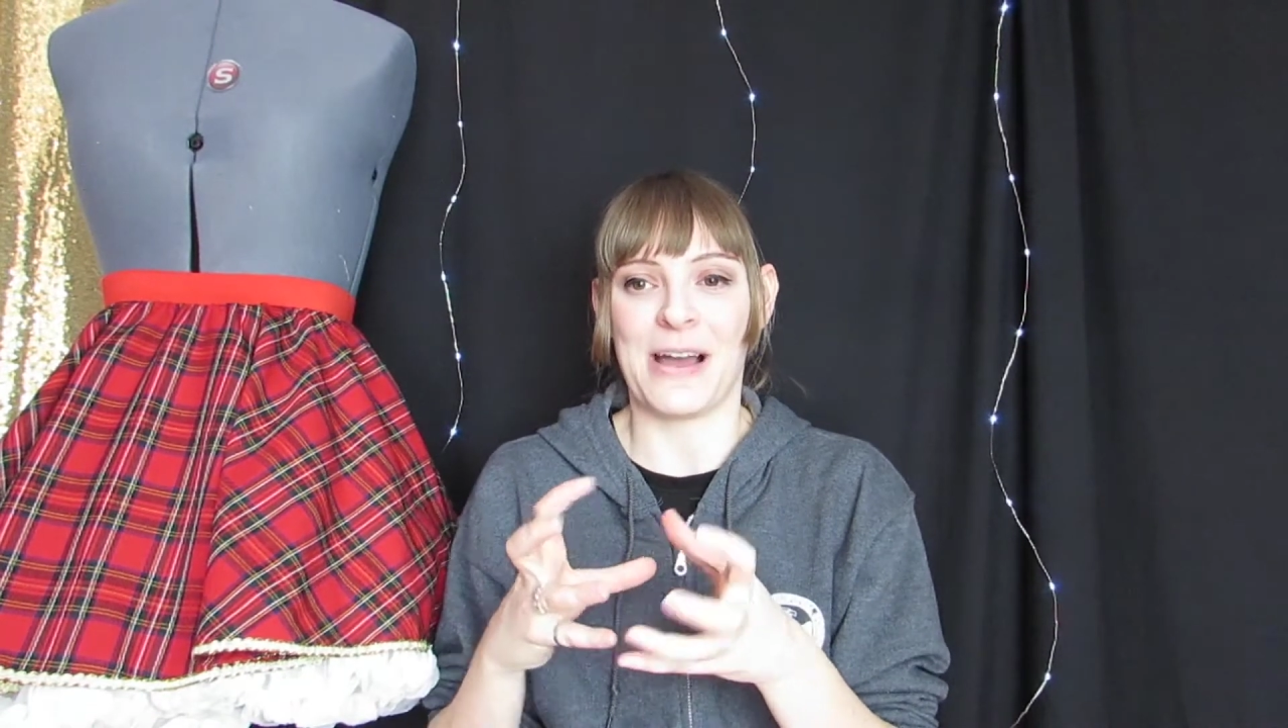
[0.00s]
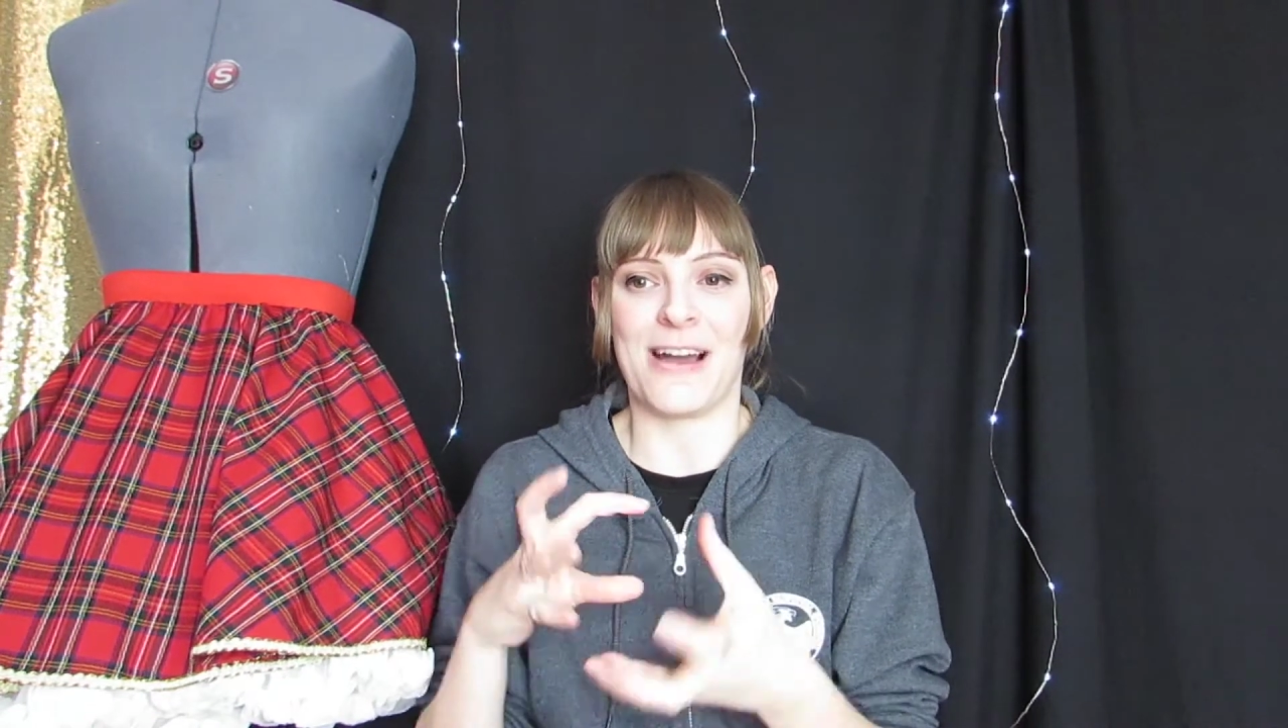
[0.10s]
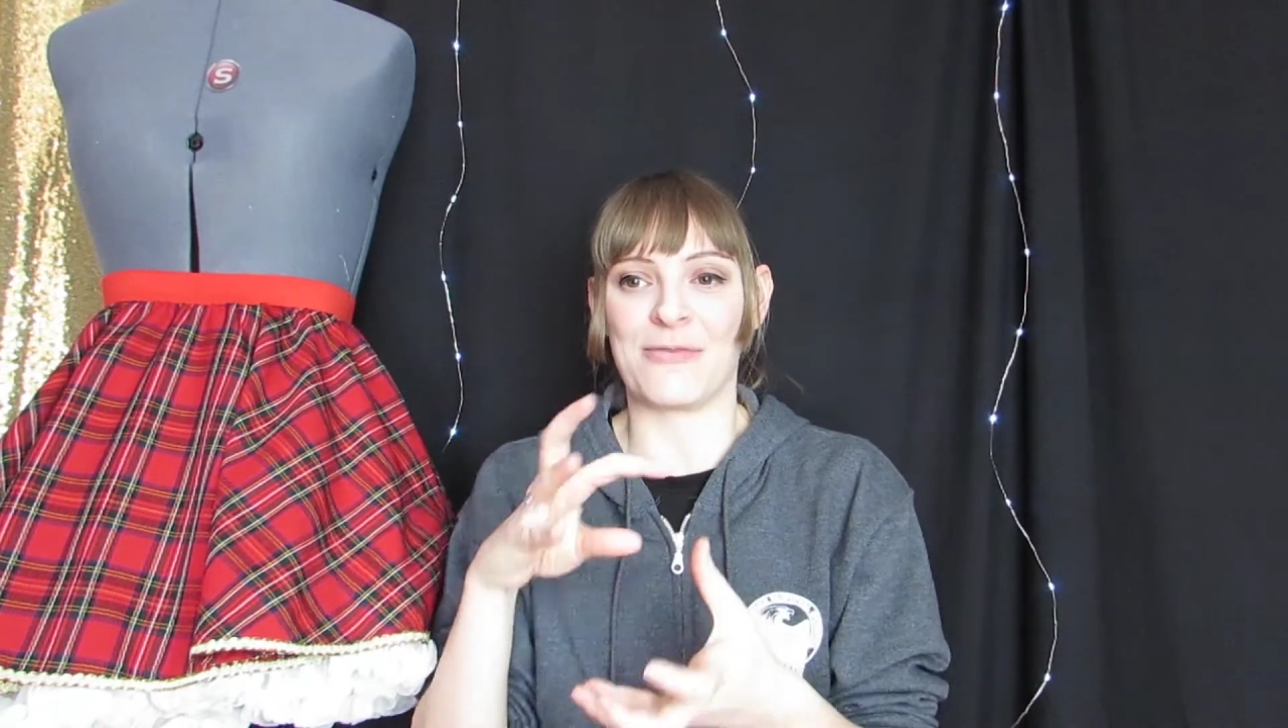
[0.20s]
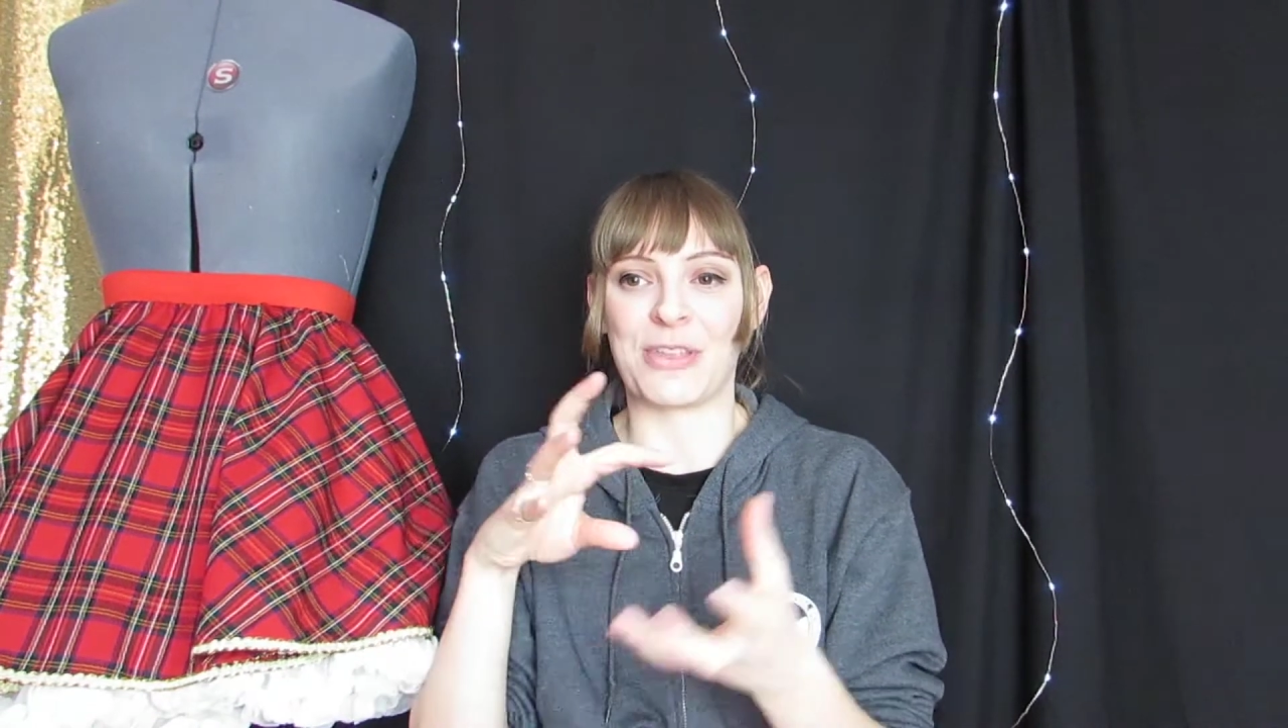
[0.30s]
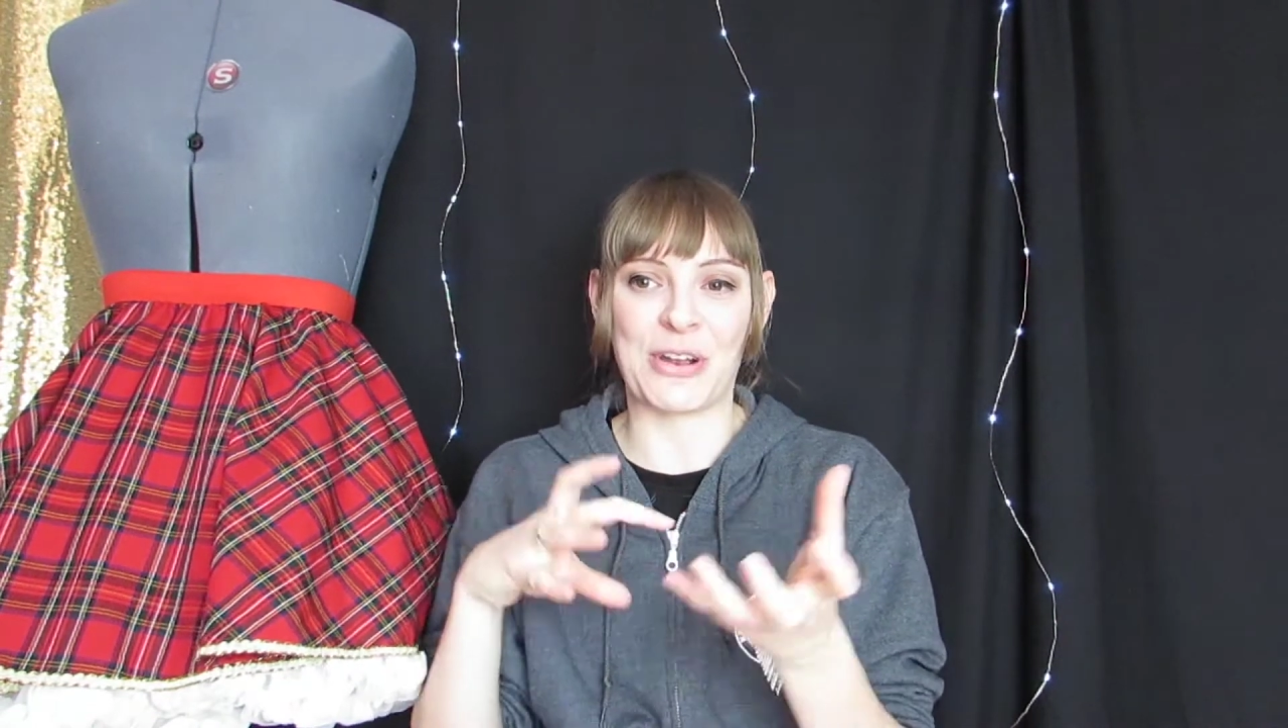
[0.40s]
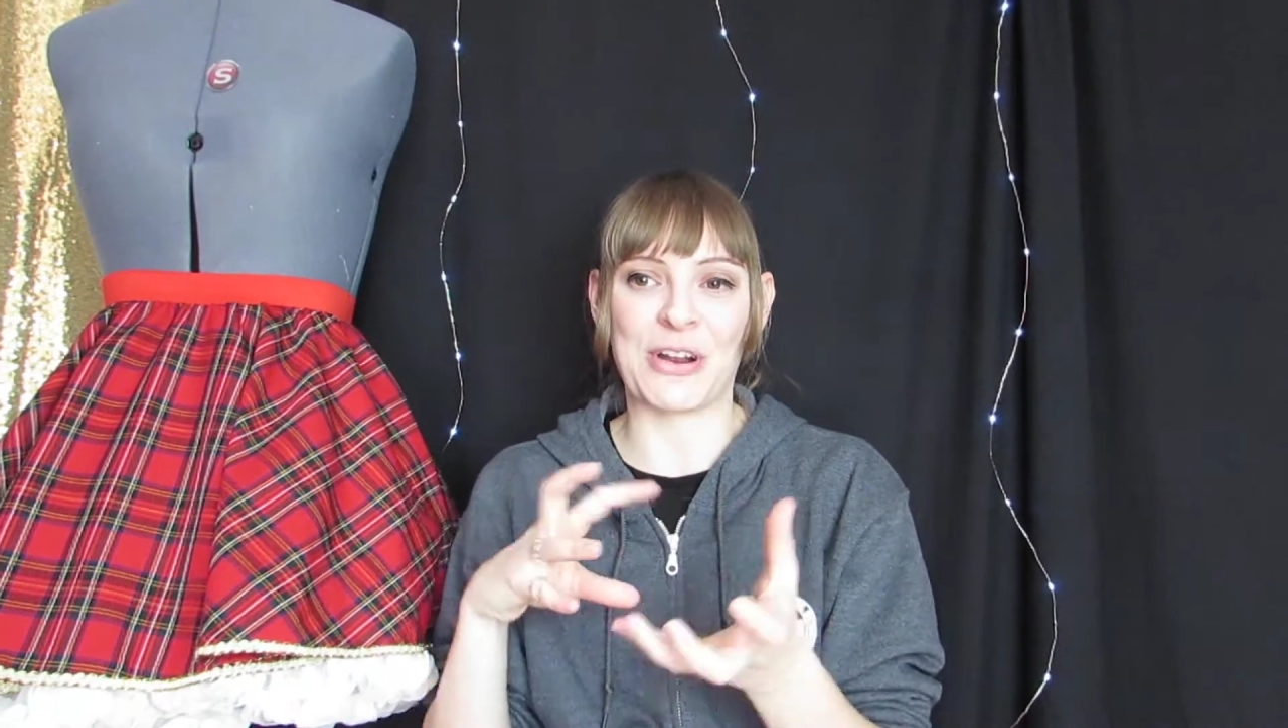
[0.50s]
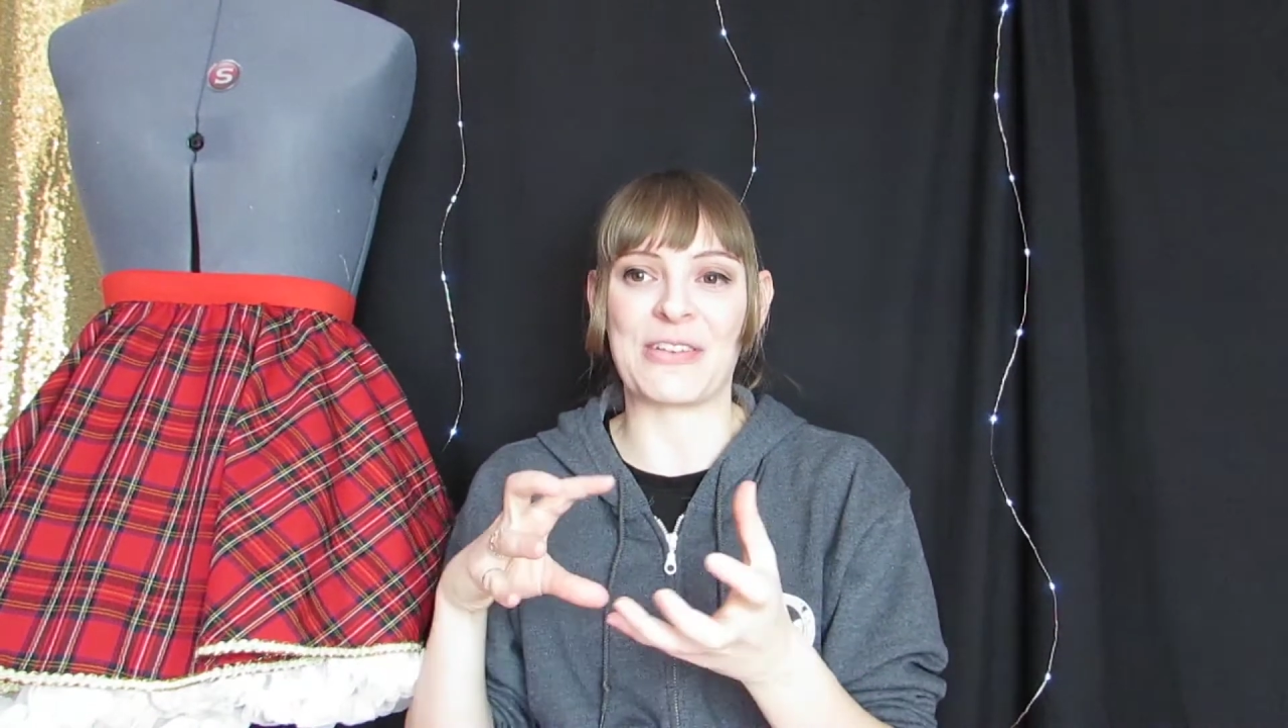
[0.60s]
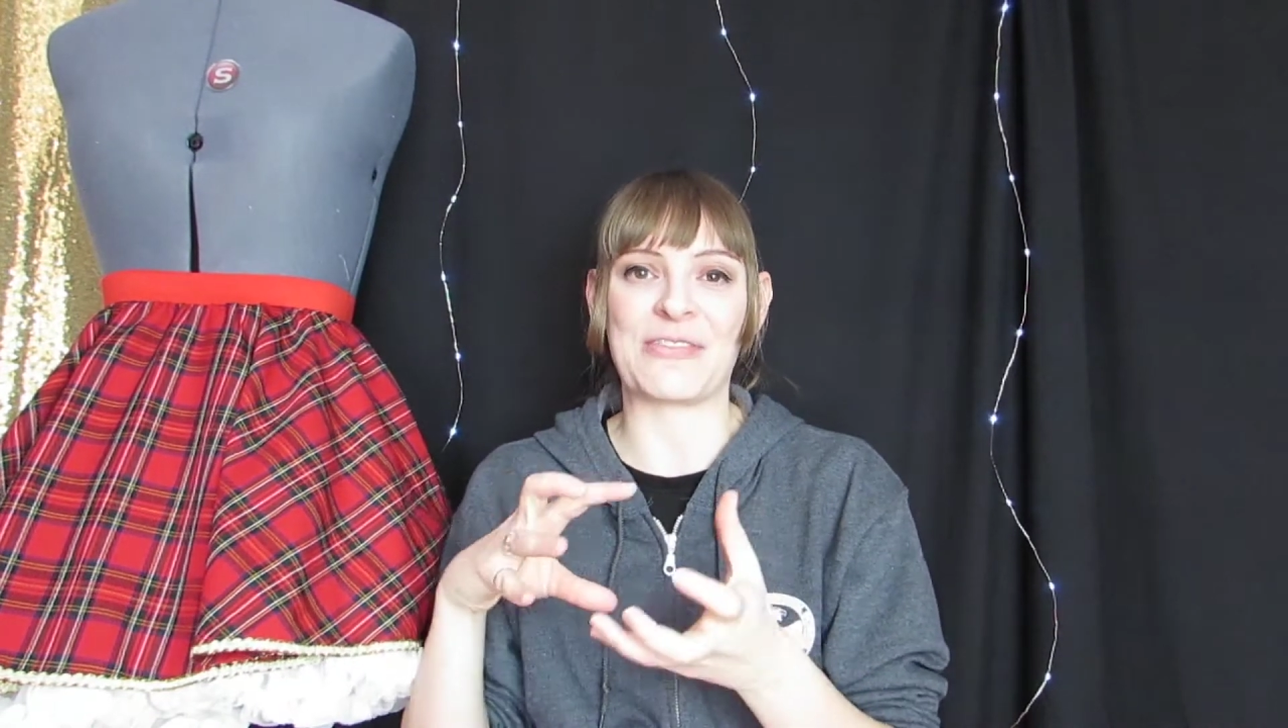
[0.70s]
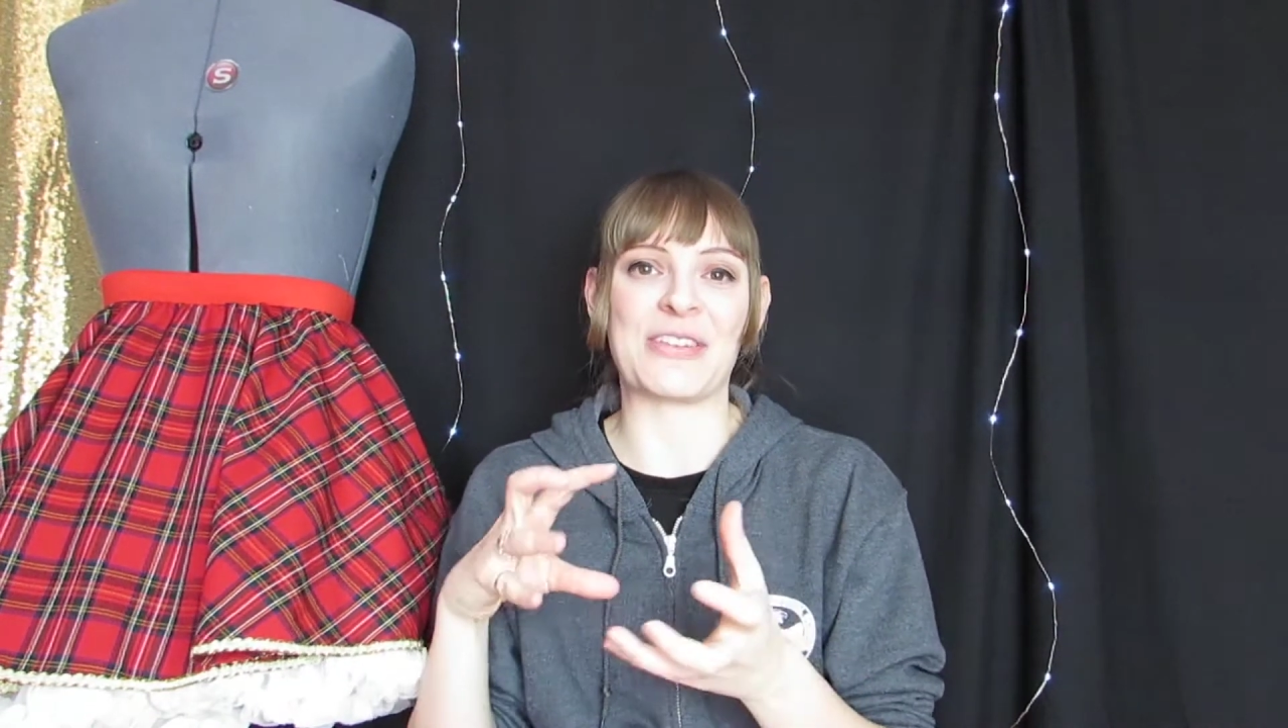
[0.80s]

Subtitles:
of the curve